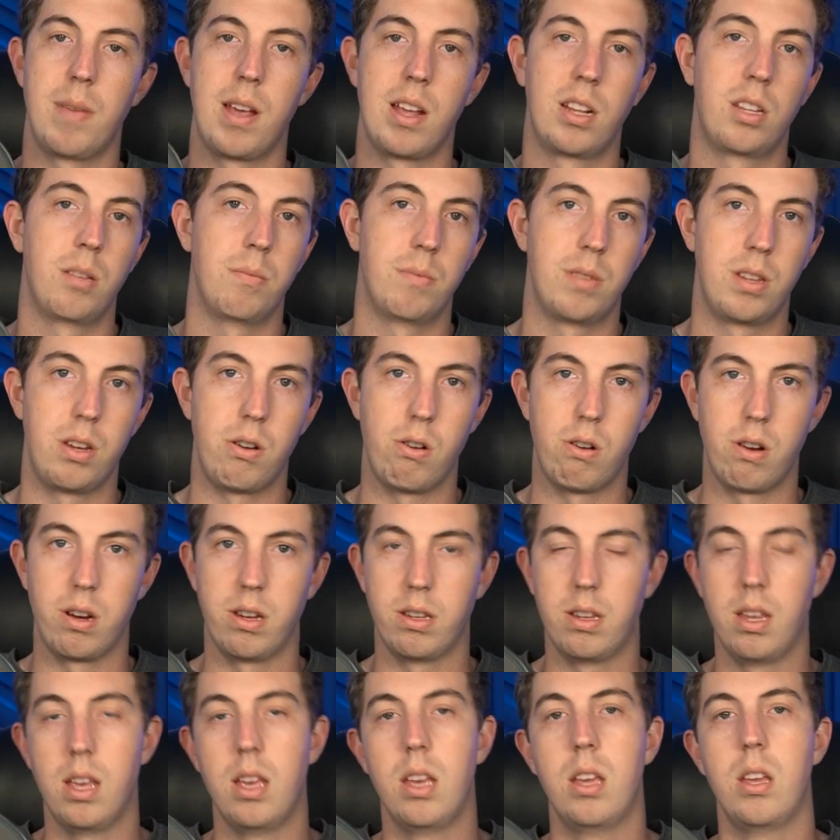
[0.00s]
Bantam
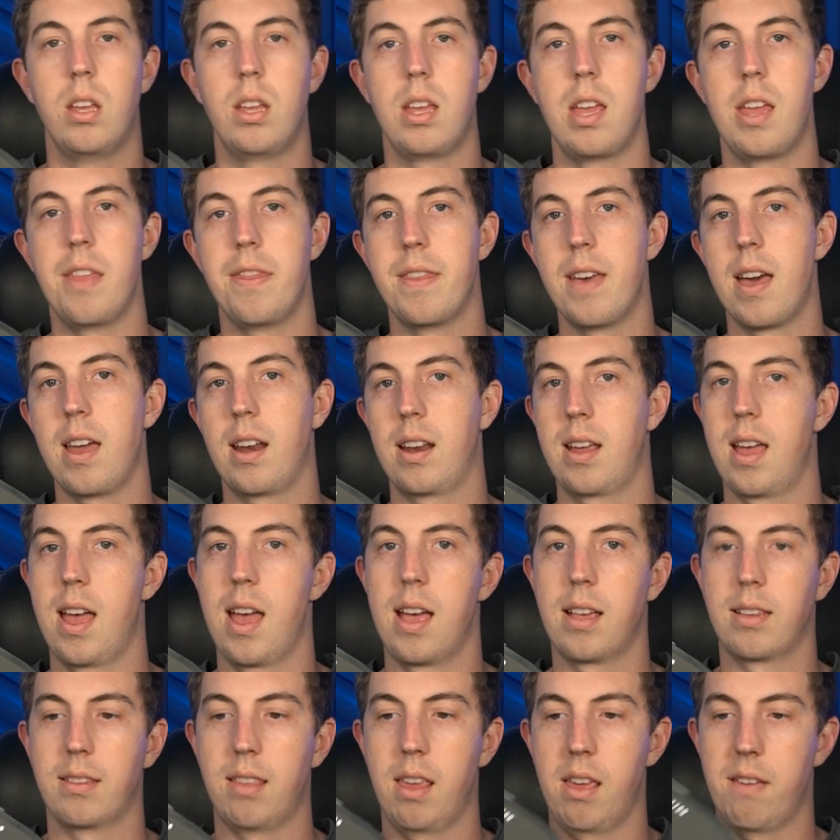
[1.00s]
series and that it
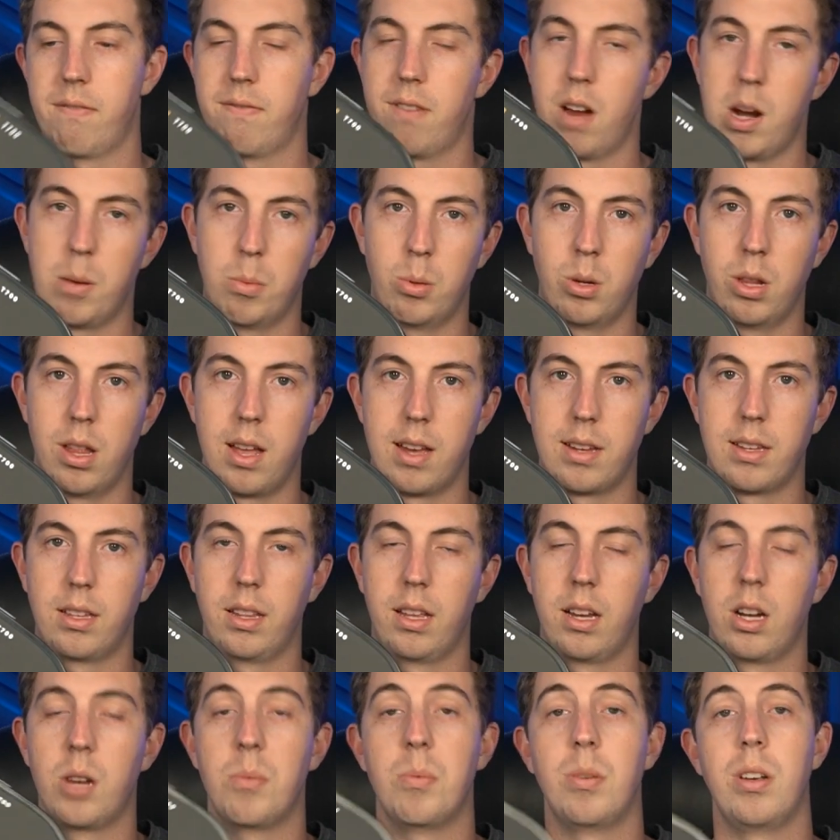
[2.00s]
has that fiberglass
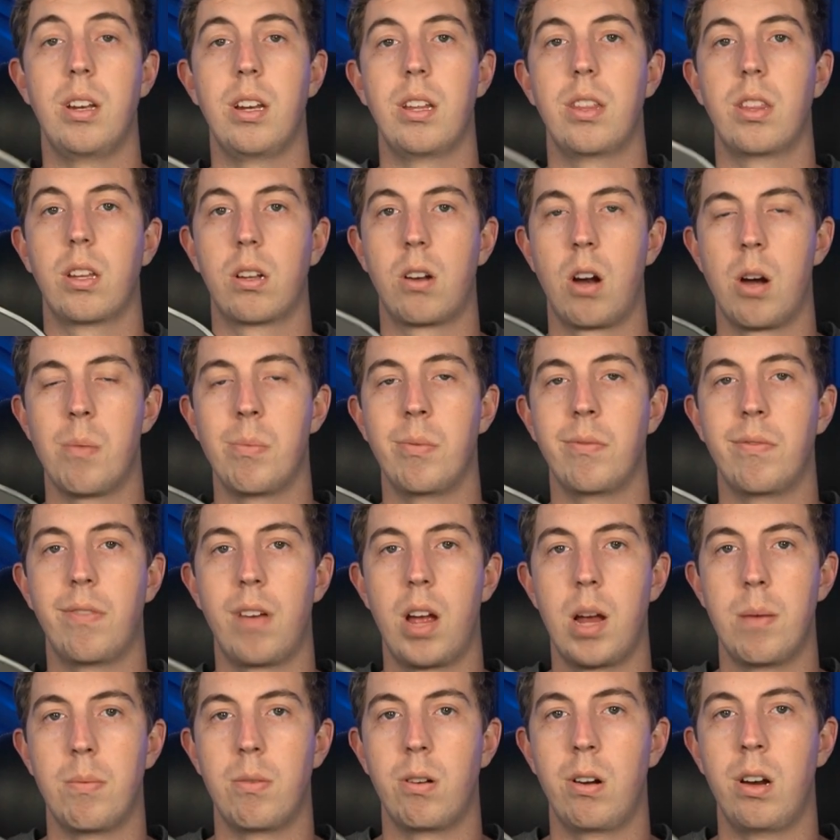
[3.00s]
layer beneath the carbon
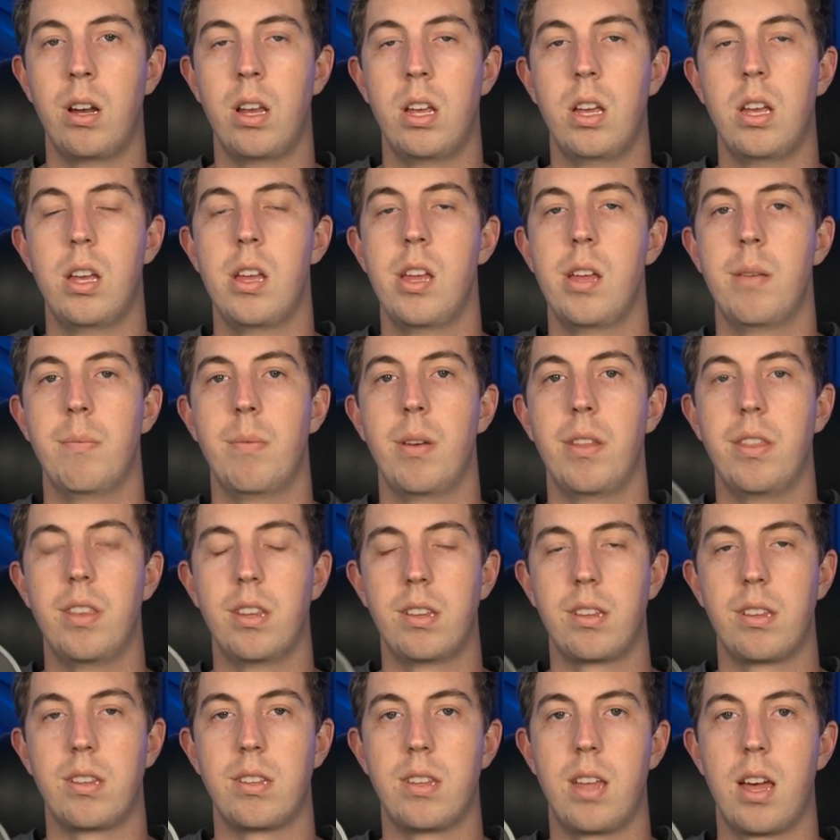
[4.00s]
fiber, but
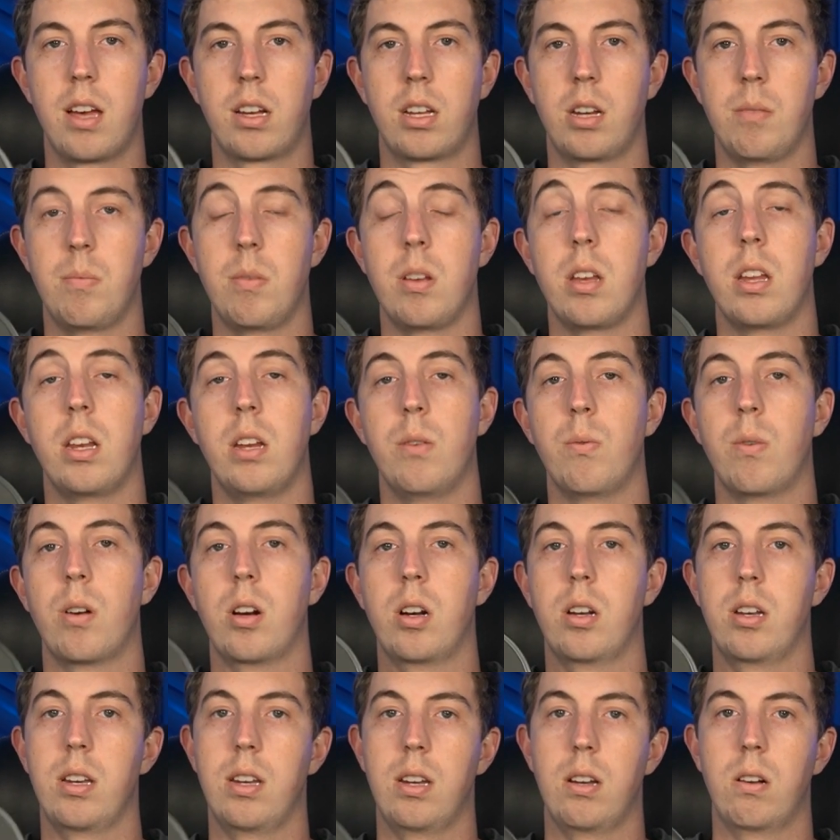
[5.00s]
this is not going to be
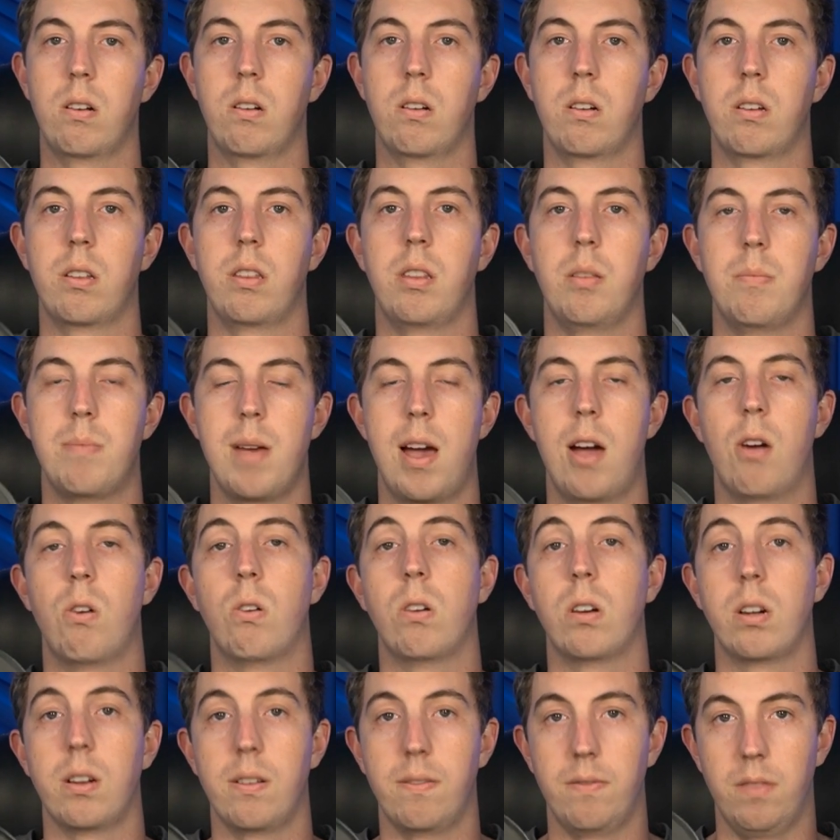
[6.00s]
anywhere near the
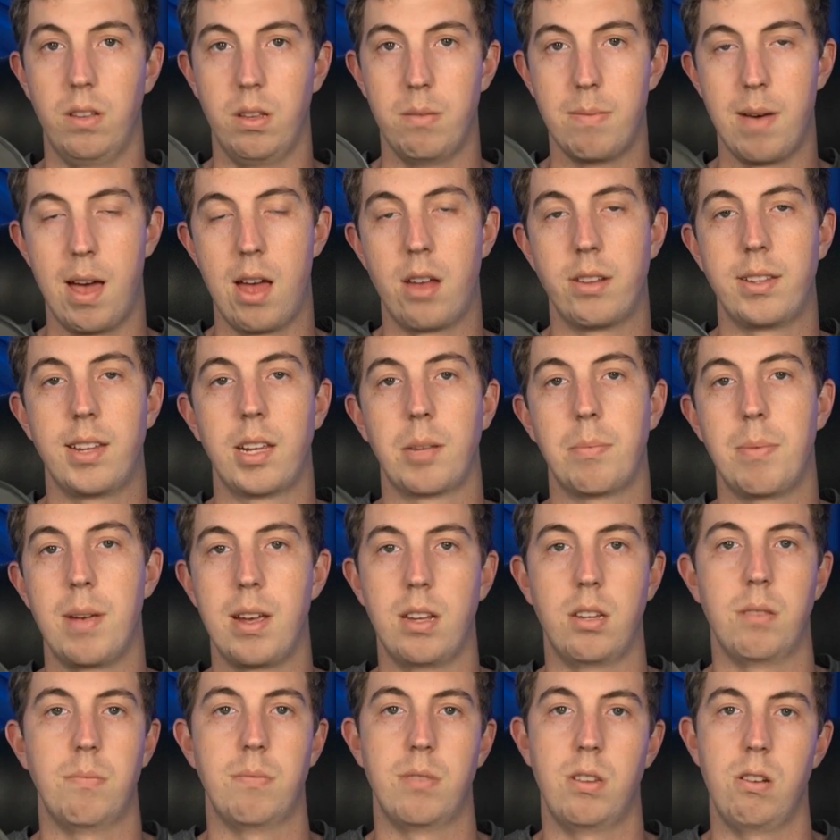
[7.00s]
power of the Paddletech
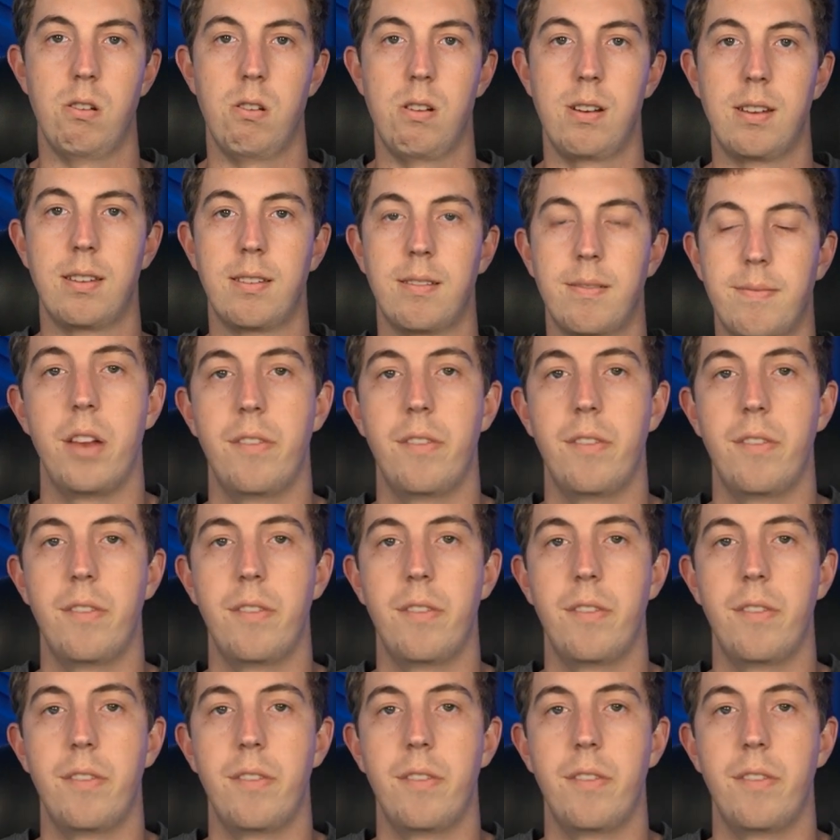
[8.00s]
Bantam series.